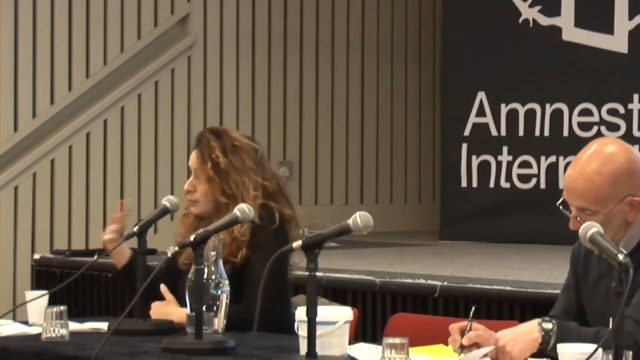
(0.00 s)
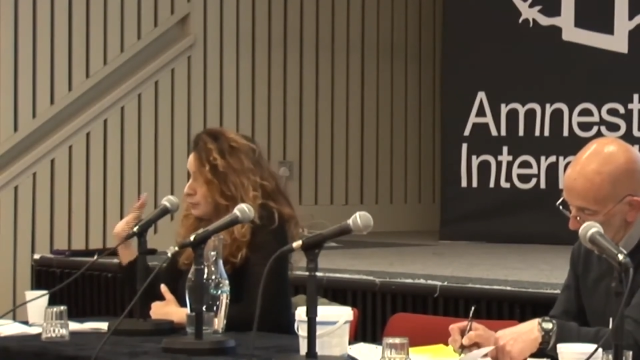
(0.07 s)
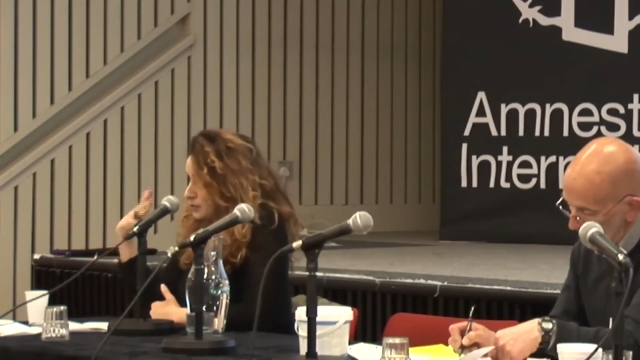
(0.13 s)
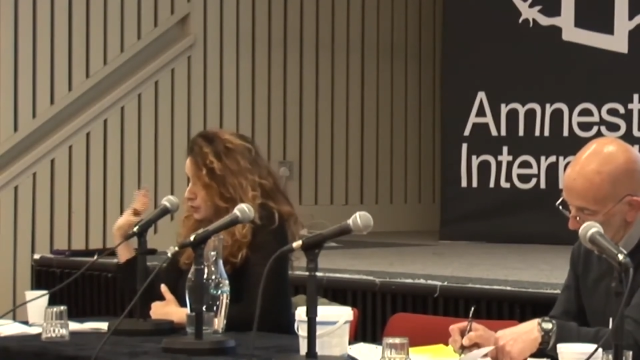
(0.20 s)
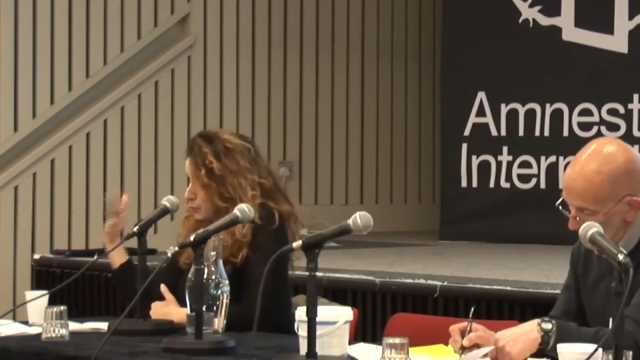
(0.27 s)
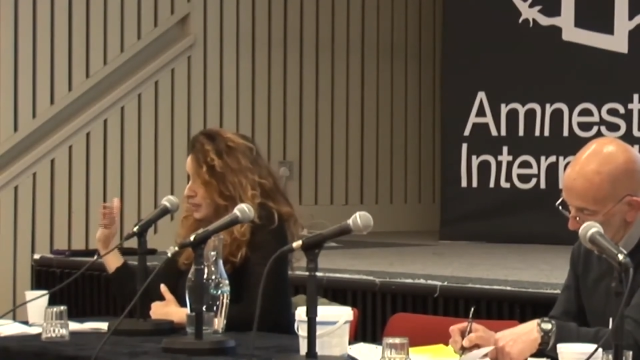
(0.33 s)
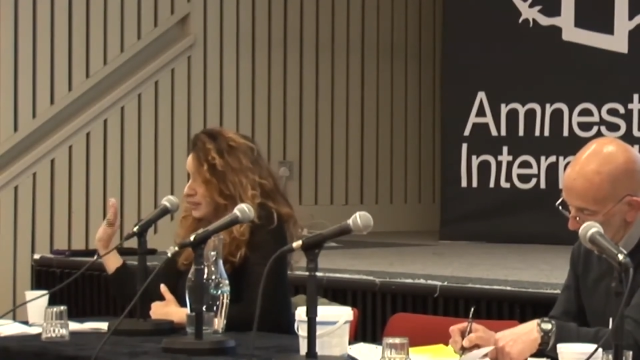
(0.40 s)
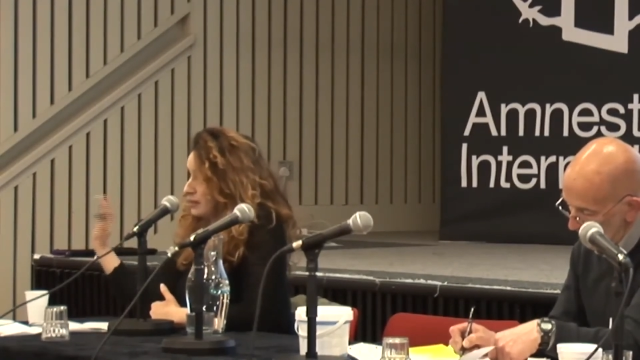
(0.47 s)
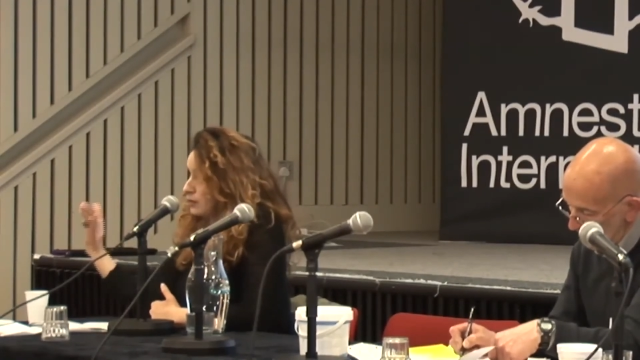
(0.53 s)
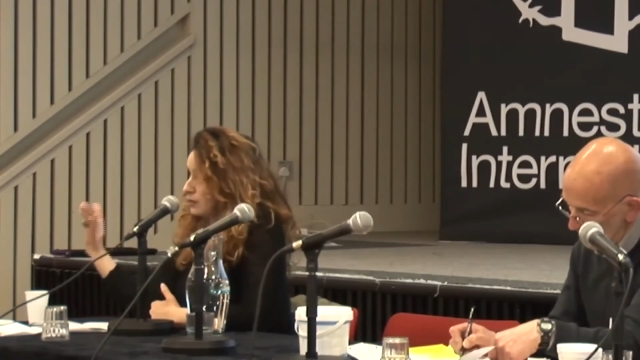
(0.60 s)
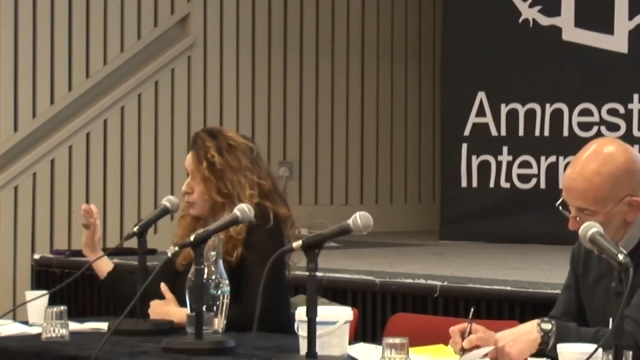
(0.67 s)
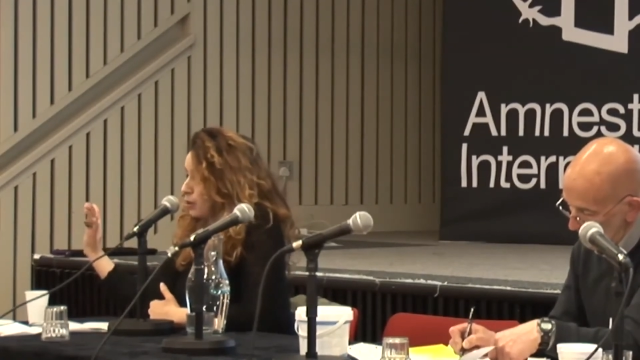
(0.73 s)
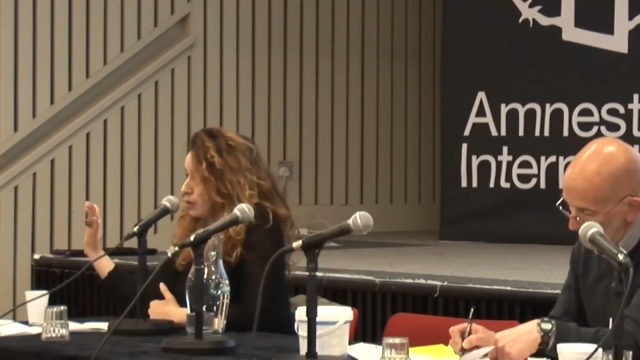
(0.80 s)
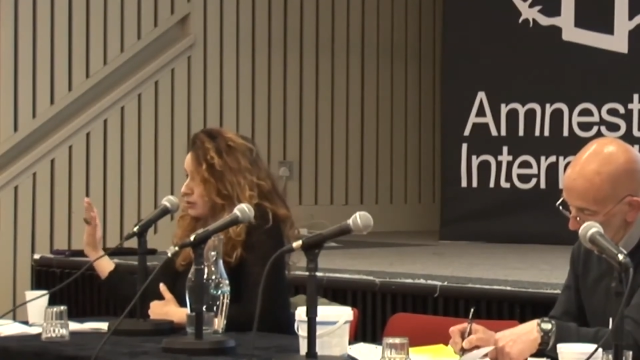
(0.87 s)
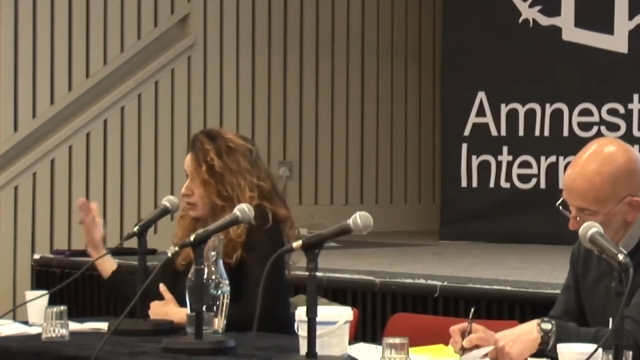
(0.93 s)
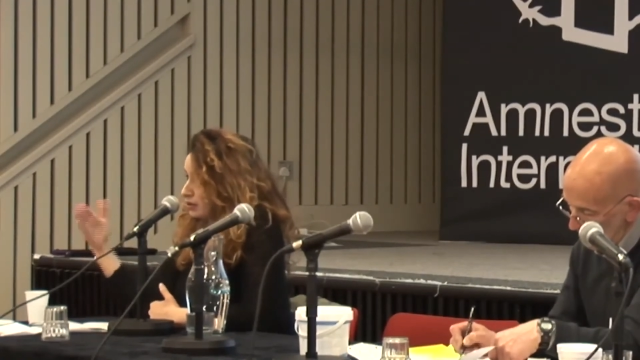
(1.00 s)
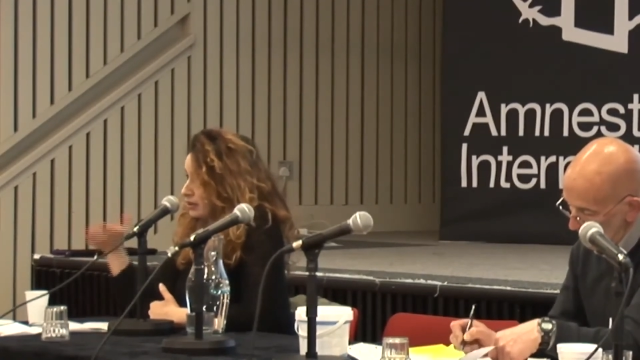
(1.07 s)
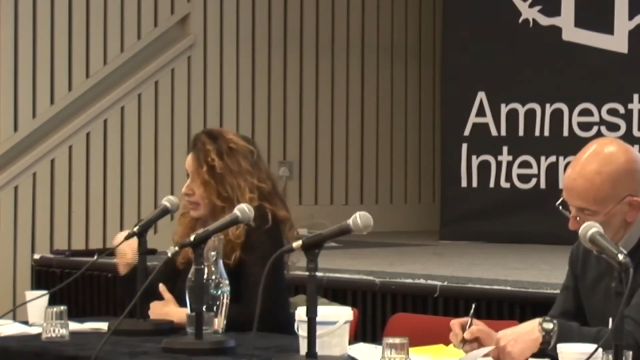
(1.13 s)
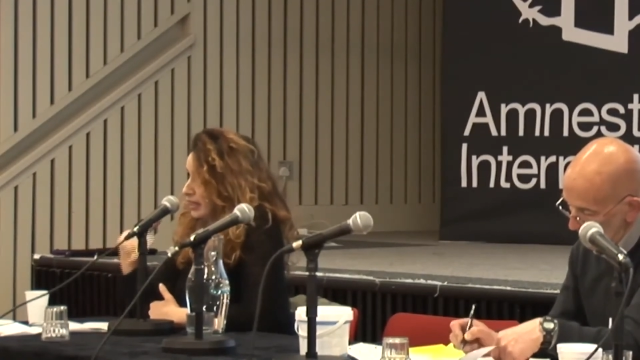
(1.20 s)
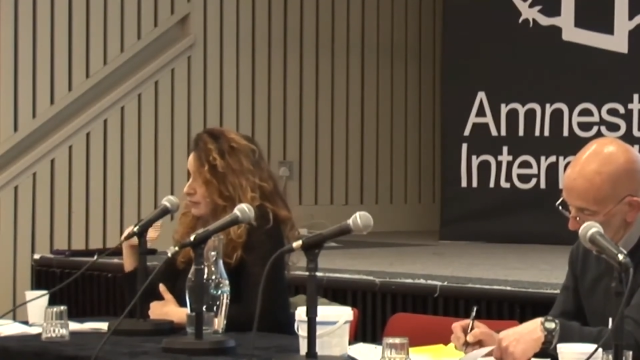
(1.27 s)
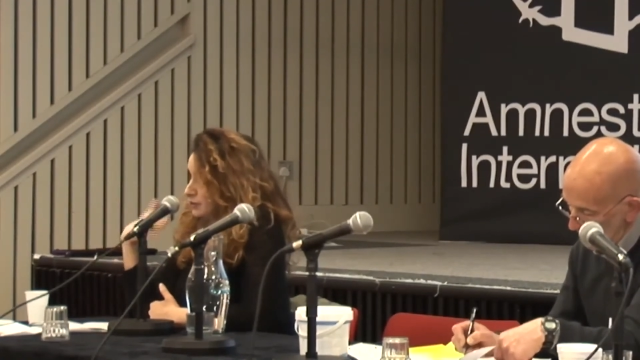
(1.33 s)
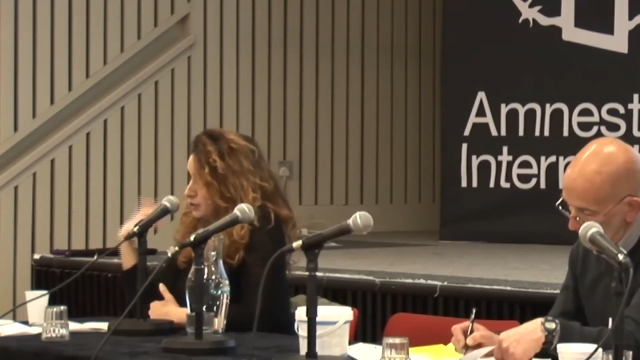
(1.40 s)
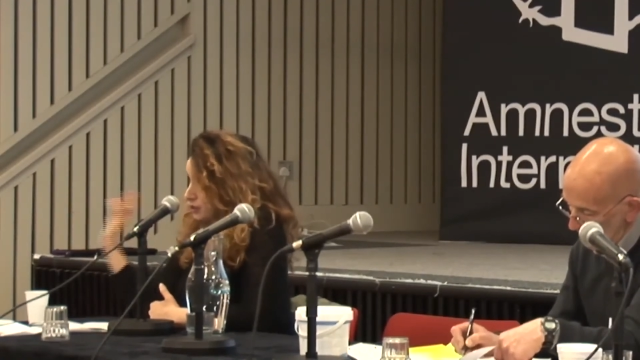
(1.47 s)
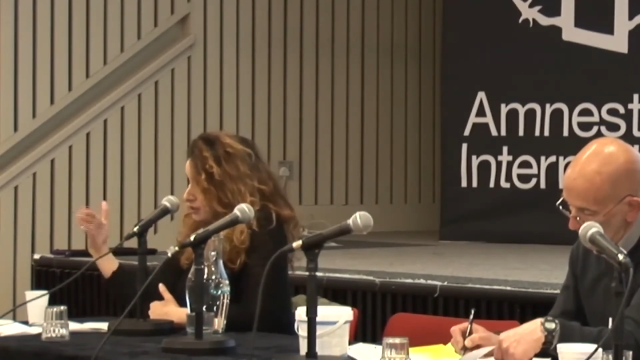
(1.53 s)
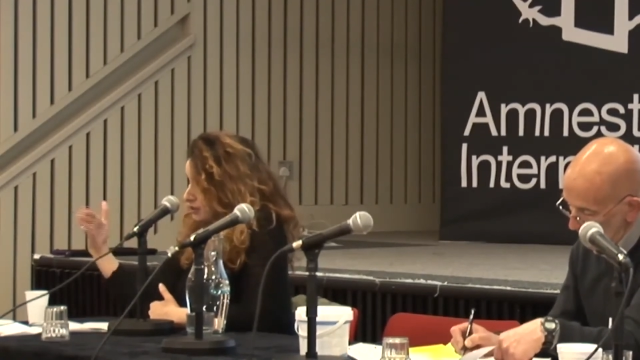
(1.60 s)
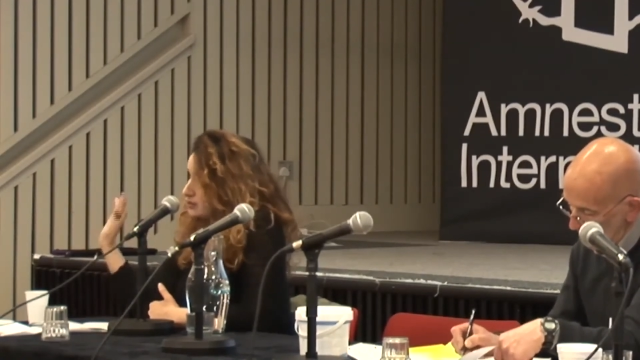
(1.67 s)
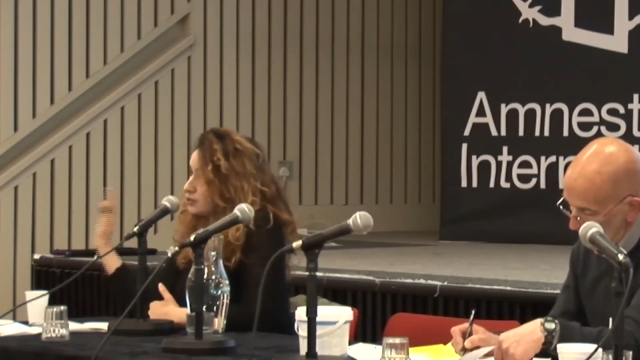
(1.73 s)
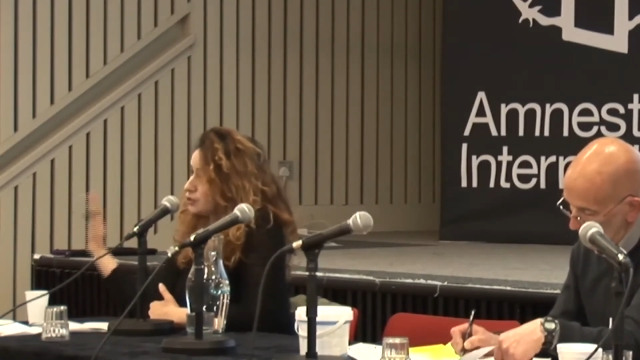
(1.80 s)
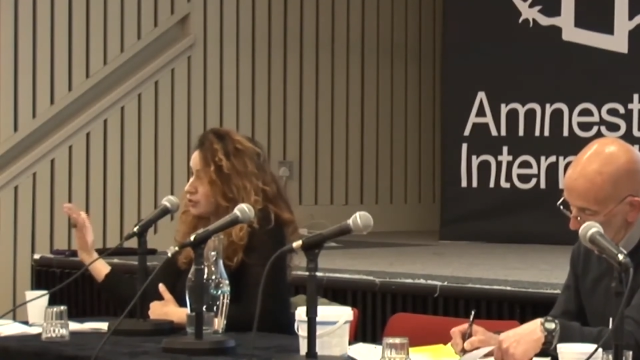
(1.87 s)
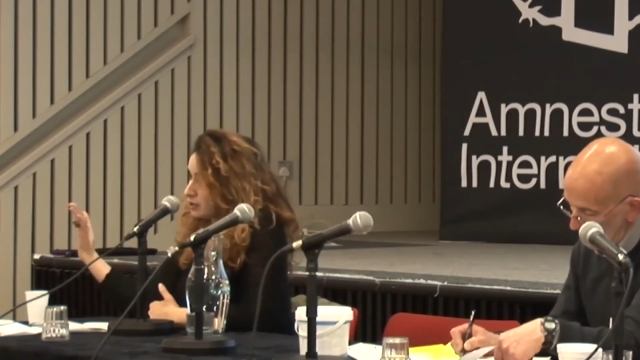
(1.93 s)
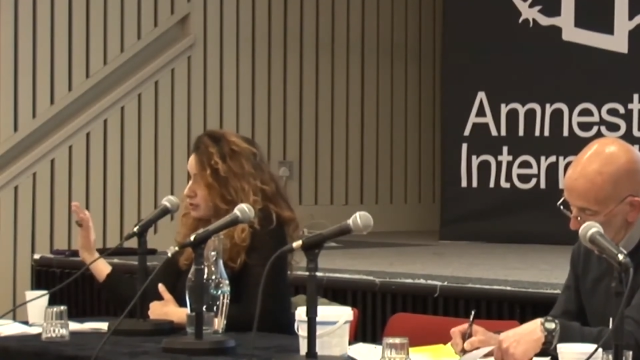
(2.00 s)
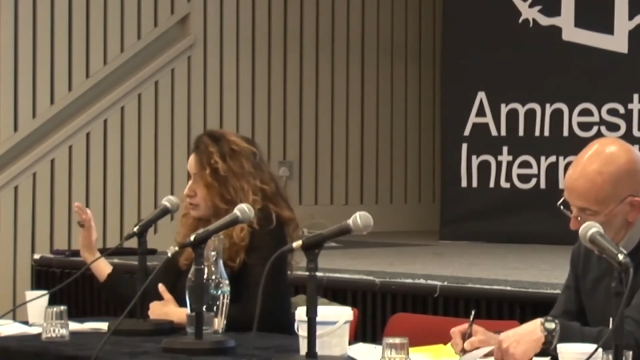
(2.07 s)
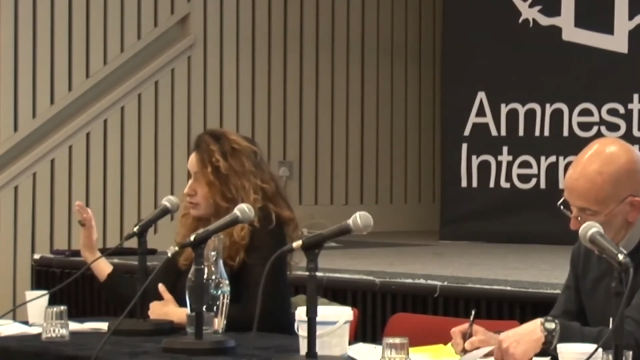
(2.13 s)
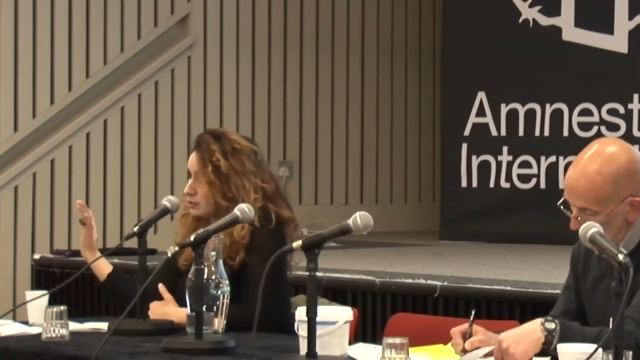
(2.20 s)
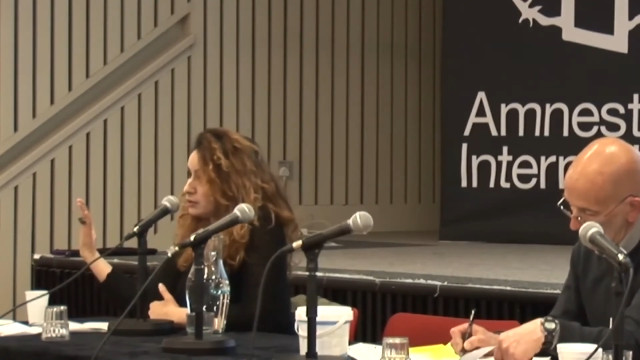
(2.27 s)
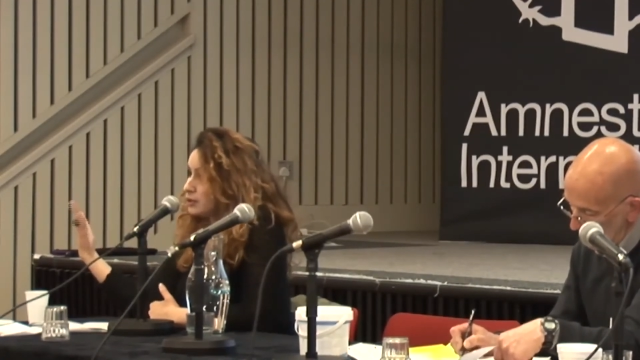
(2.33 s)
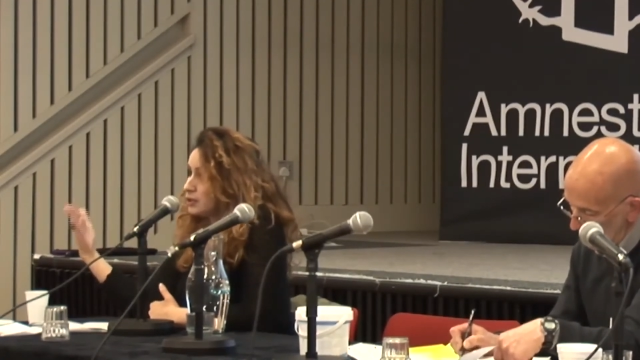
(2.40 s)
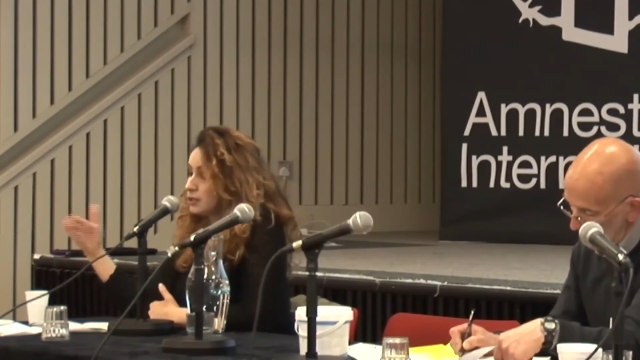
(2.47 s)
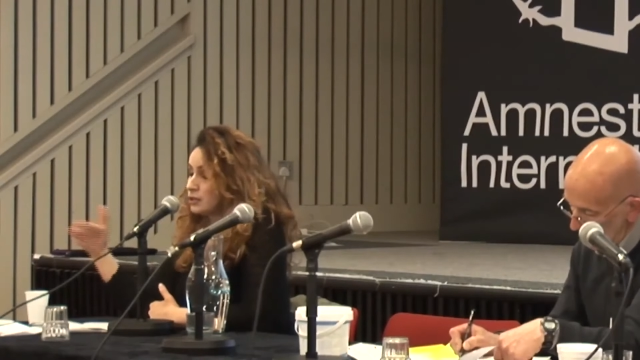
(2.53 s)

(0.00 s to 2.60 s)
persuading the world that they have a just struggle,